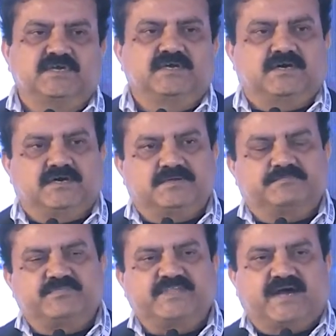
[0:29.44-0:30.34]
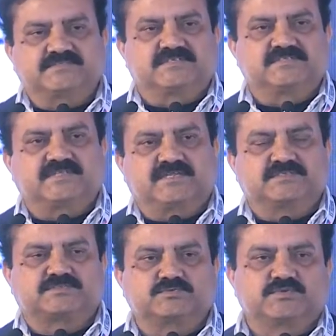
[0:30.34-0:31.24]
The answer is that
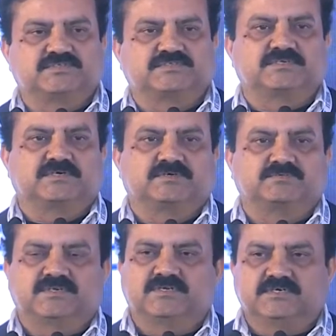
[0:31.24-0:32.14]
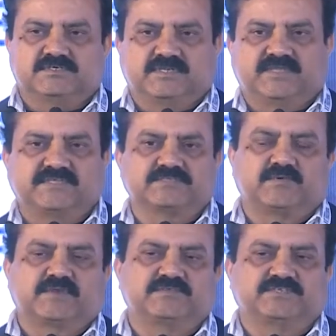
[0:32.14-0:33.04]
the students would learn, and that's
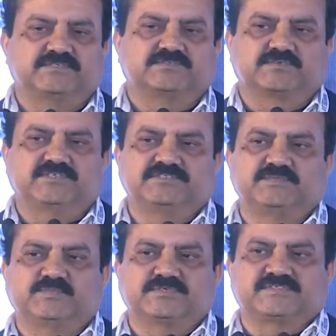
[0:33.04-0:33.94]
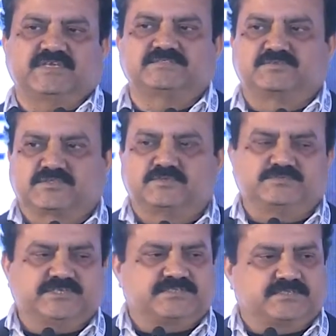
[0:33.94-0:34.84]
why we teach. So teaching per se is not the
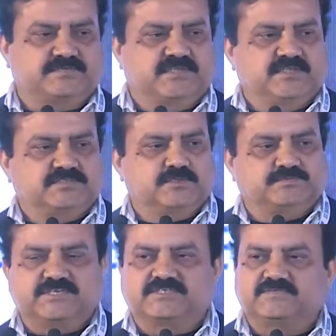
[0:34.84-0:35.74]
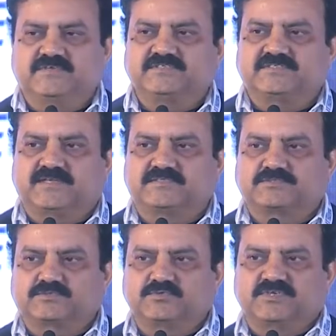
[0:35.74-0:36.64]
objective. The objective is that the
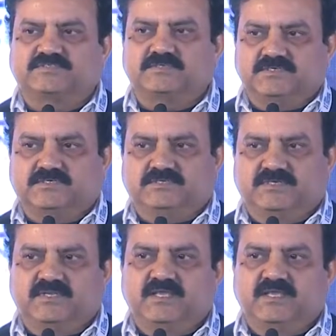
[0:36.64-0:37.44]
students learn.